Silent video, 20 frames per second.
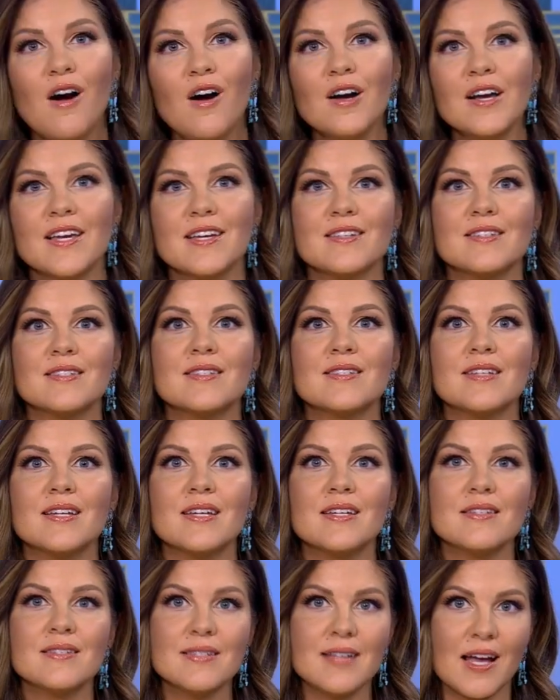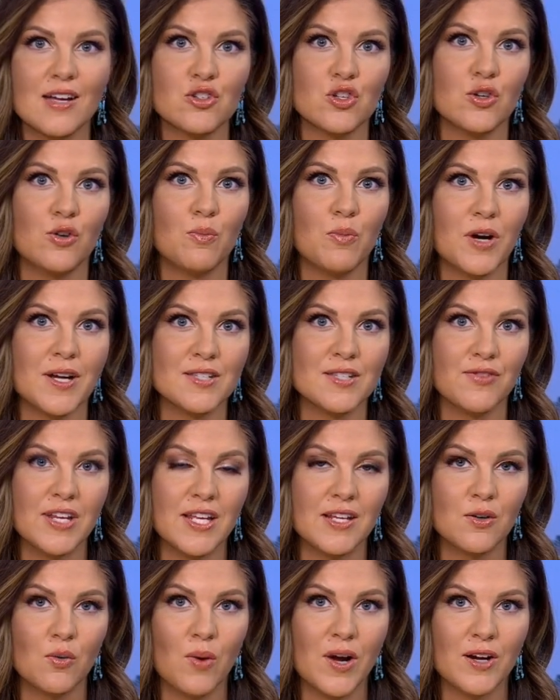August is National
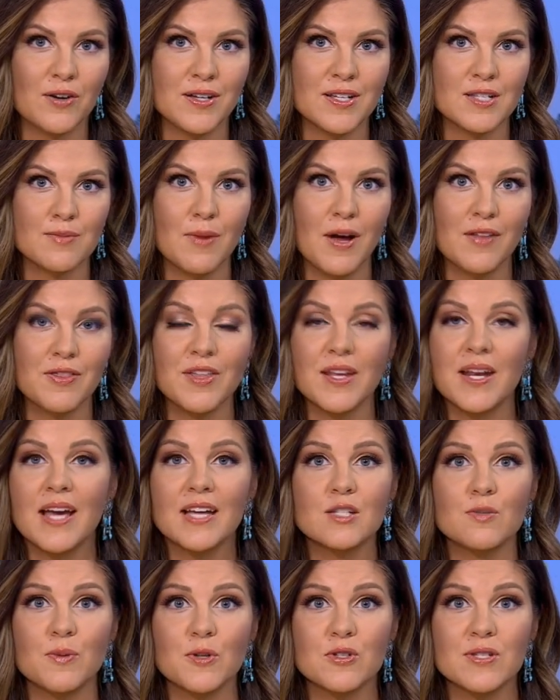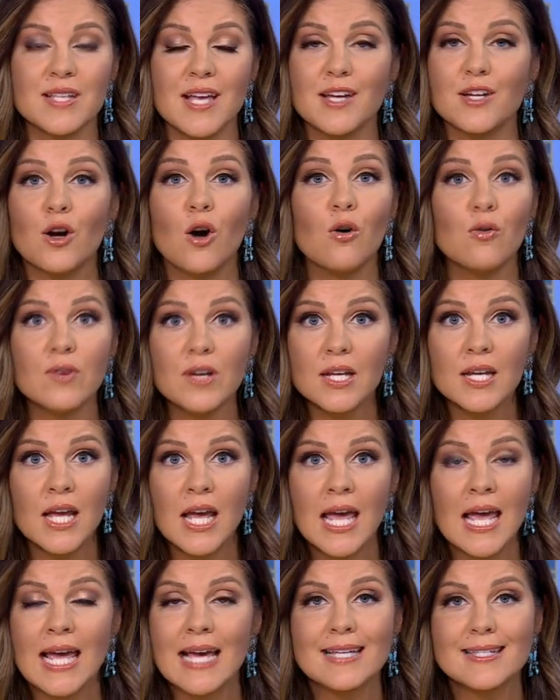Breastfeeding Awareness Month, and experts say COVID
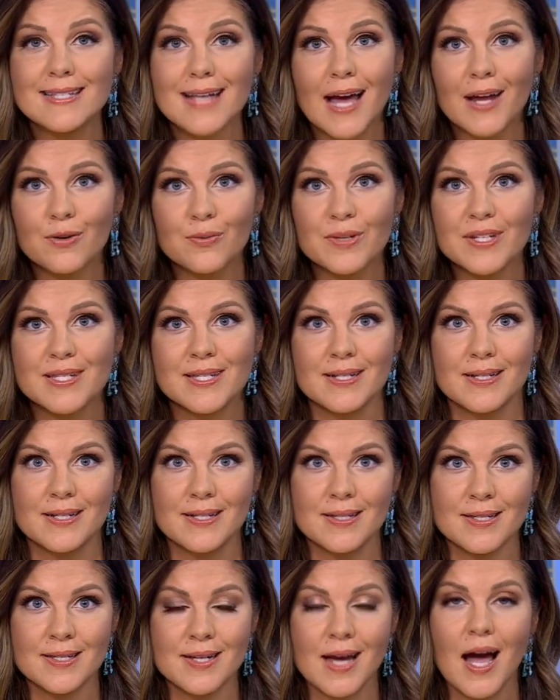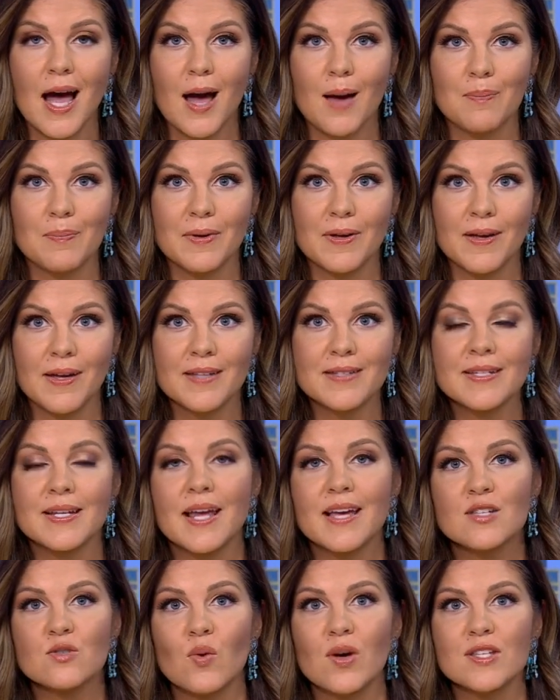is not a reason to stop. In today's